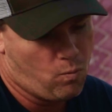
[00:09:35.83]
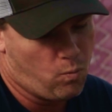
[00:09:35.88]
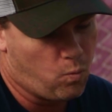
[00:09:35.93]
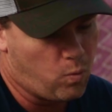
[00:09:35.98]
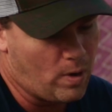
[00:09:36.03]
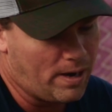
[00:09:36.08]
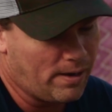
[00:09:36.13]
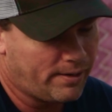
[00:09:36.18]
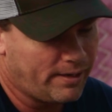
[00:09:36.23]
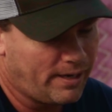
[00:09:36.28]

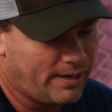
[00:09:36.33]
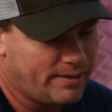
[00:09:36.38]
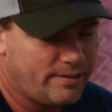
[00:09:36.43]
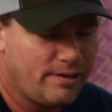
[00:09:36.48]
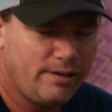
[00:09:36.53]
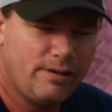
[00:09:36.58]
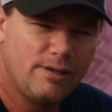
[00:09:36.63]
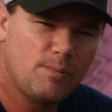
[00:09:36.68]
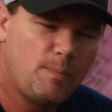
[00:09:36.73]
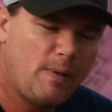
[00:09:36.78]
Where could I
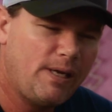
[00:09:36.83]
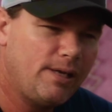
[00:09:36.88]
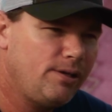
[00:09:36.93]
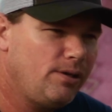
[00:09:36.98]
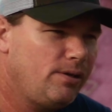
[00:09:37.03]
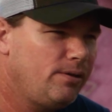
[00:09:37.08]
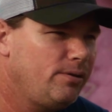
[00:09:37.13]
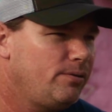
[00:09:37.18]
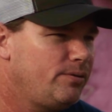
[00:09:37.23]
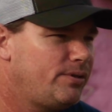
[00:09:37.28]
see this being
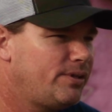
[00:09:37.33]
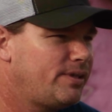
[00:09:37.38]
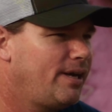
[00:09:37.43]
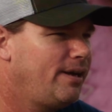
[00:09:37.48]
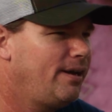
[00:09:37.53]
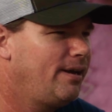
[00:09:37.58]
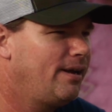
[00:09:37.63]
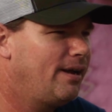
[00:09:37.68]
used?